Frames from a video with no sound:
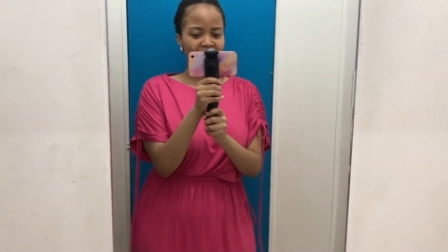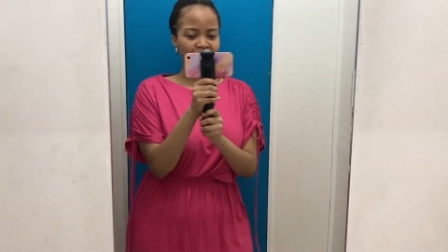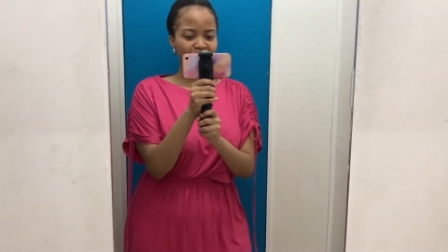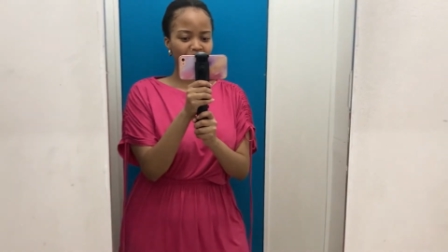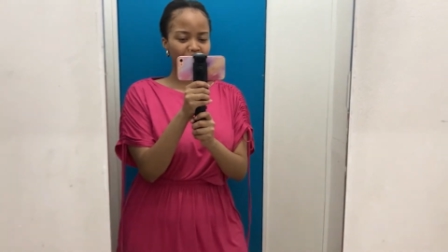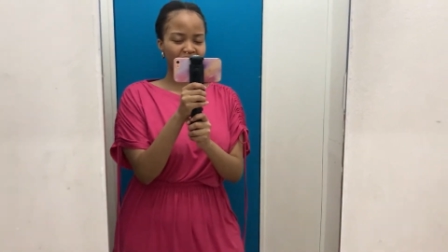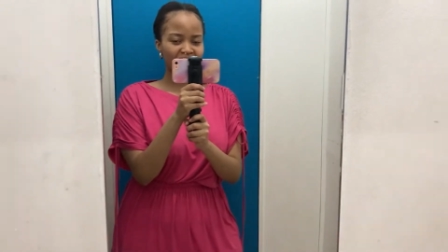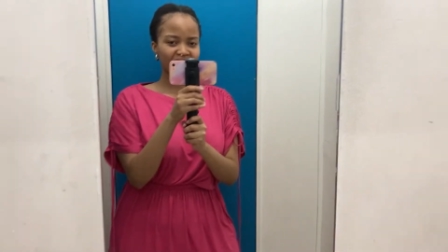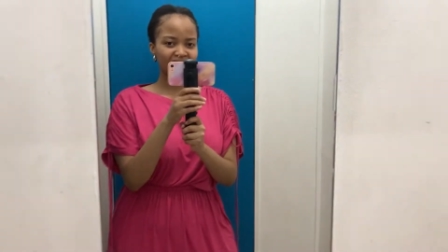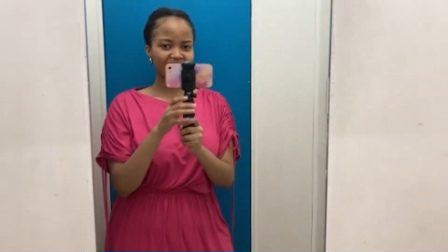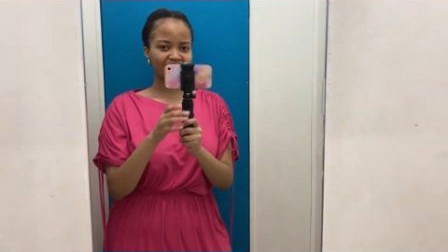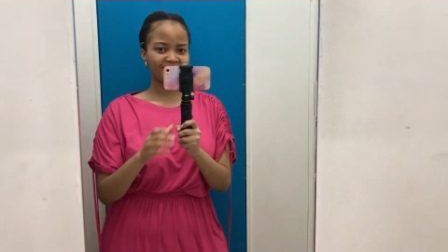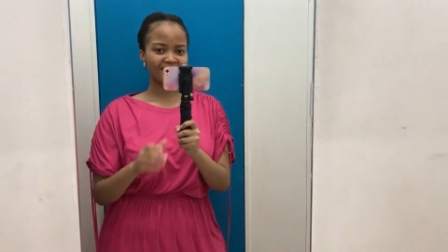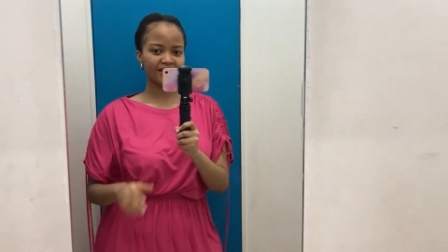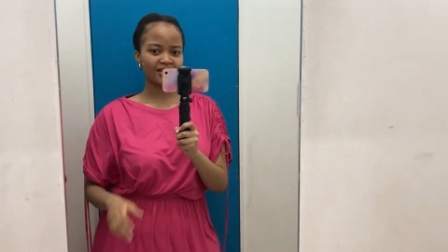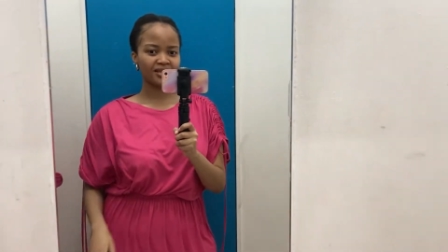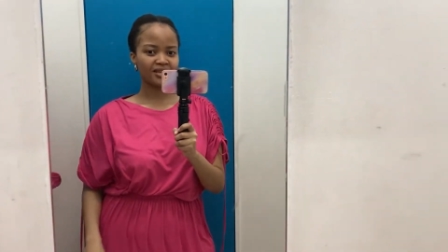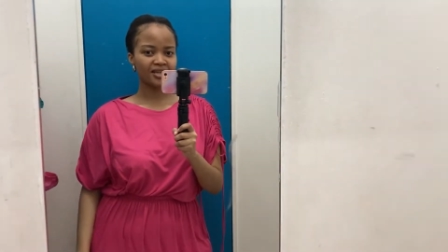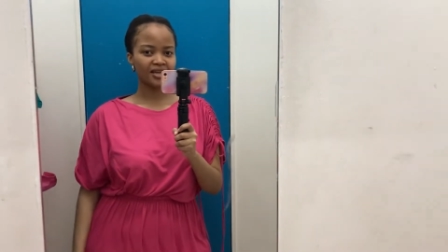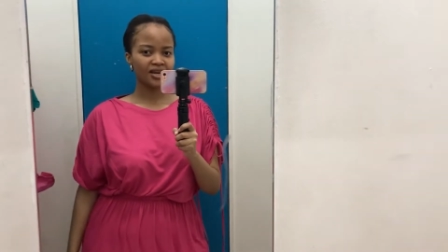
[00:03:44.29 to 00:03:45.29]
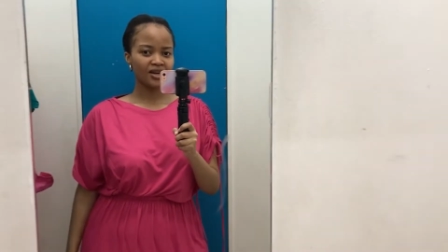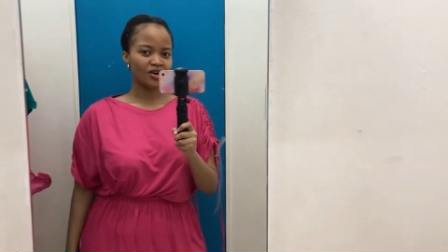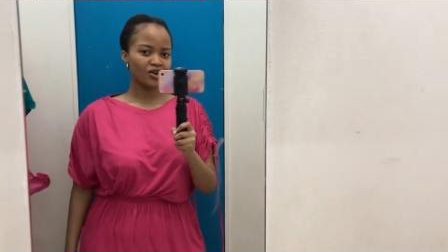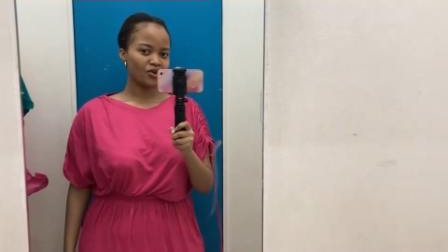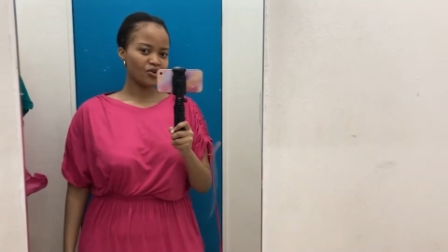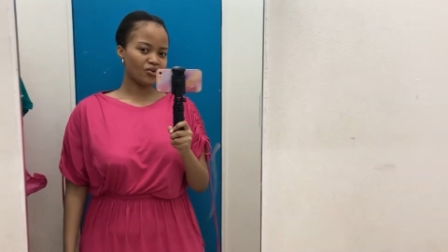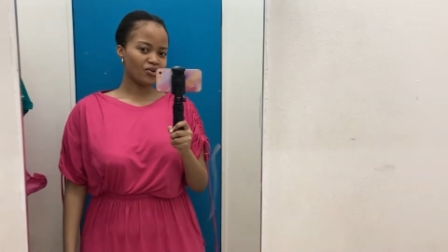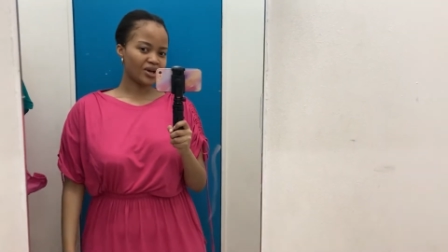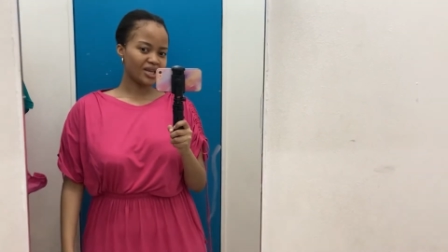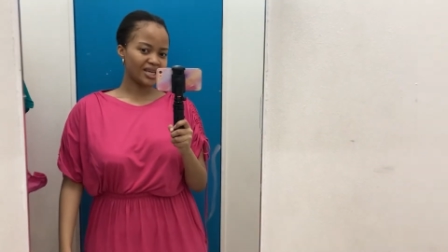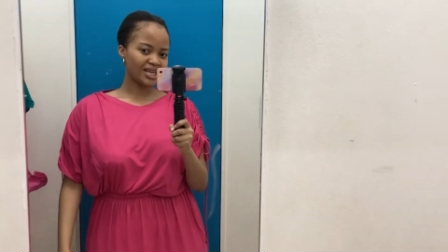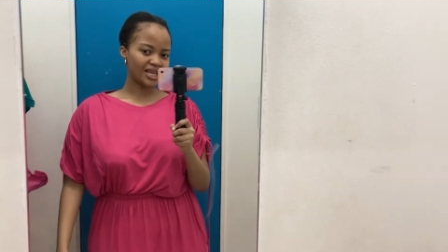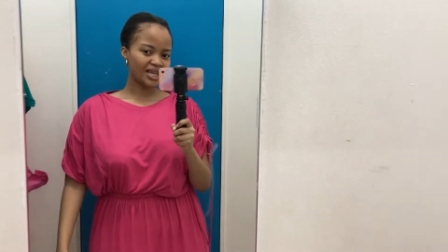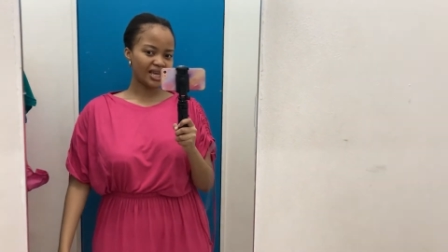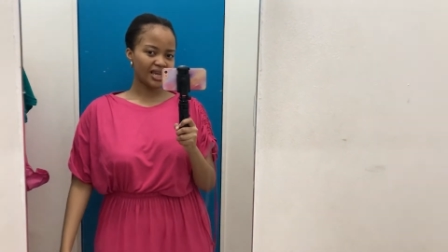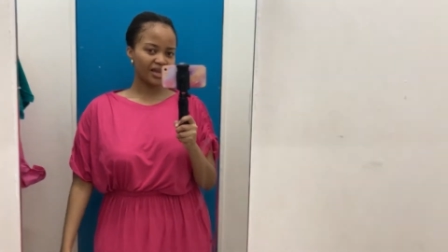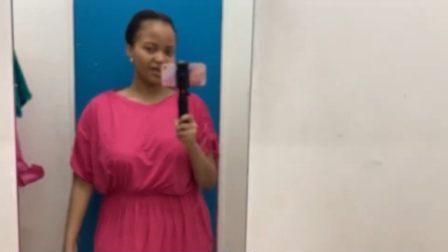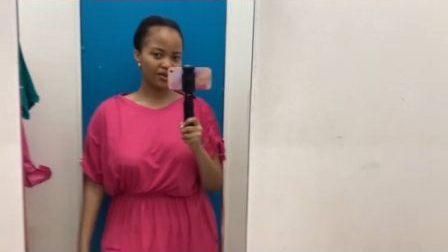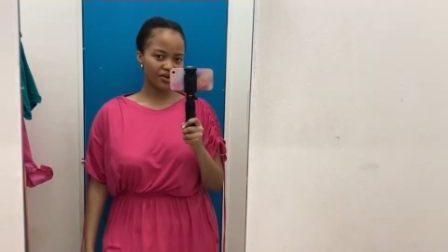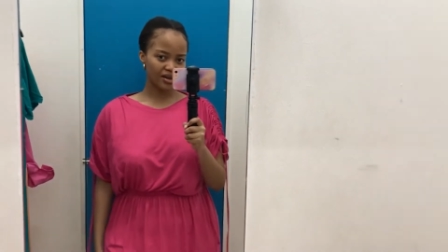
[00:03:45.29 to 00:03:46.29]
Imagine like
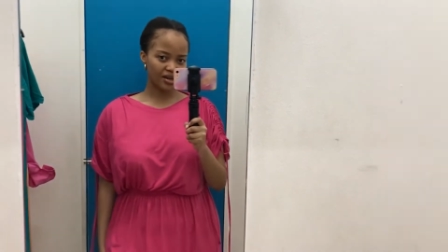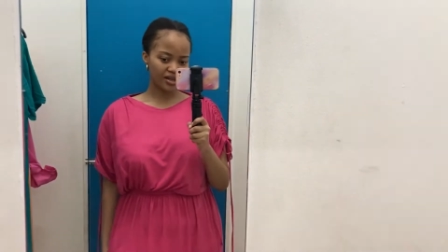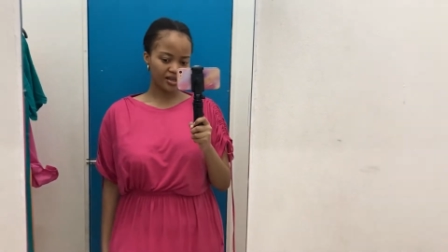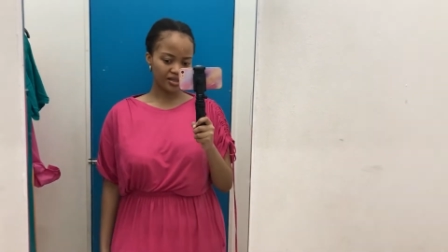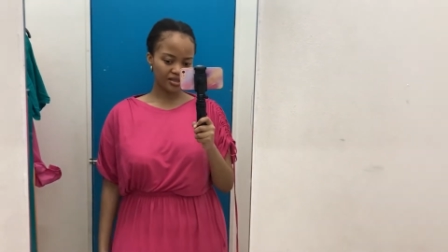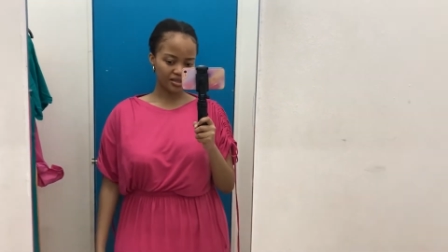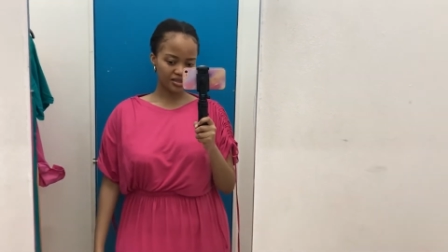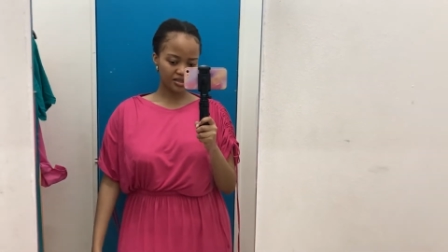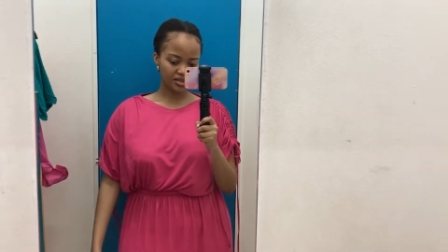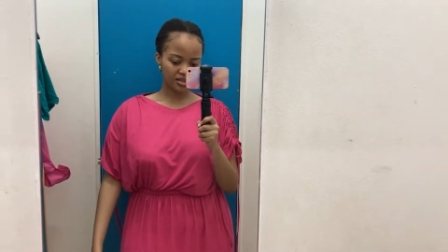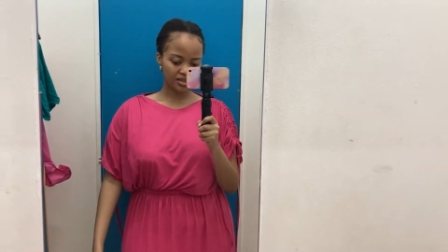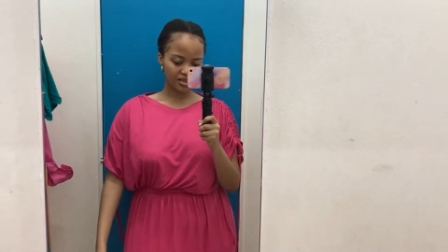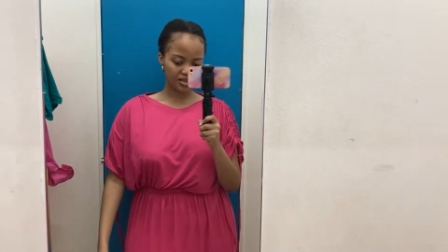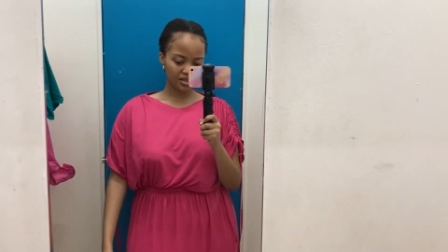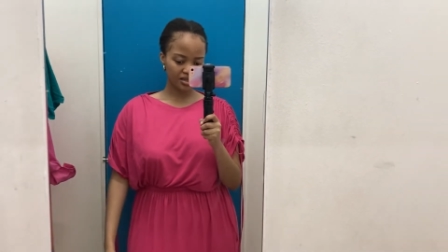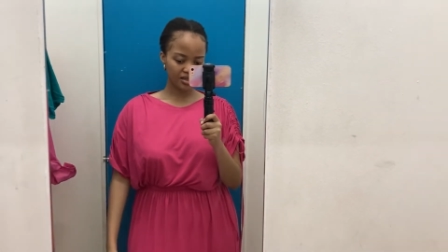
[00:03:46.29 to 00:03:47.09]
running errands